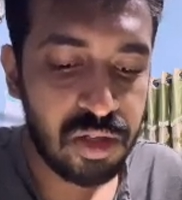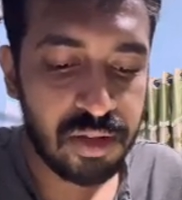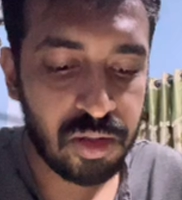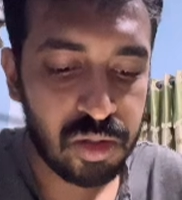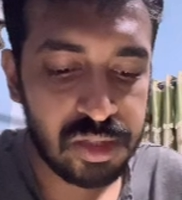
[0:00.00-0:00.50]

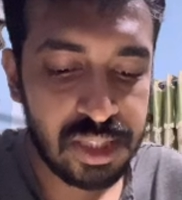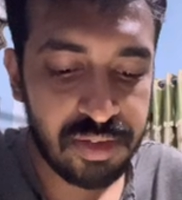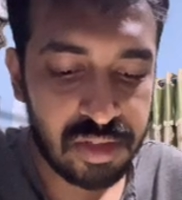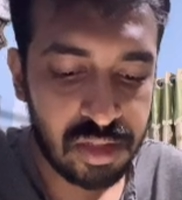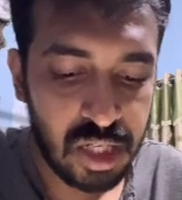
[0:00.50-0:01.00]
So
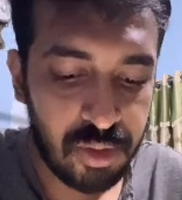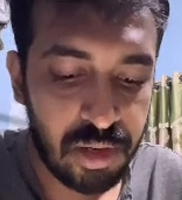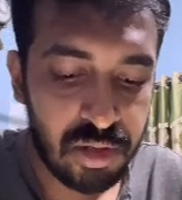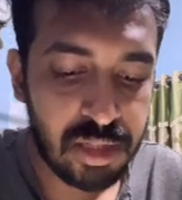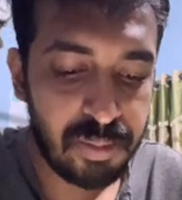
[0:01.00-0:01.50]
just
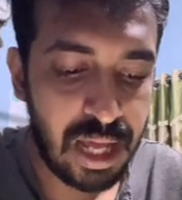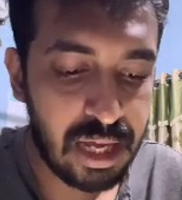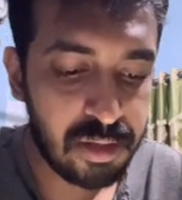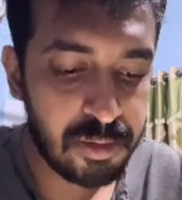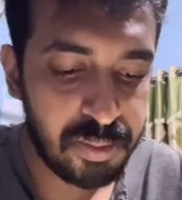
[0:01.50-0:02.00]
download the
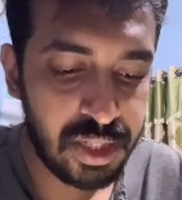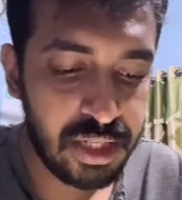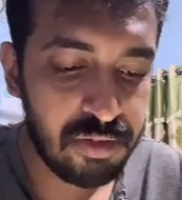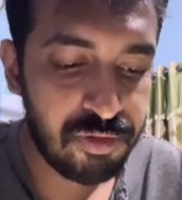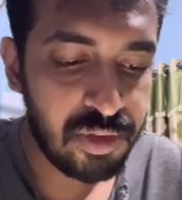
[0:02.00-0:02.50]
blank
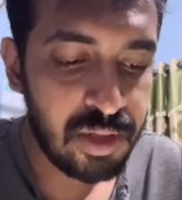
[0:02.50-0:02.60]
PDF.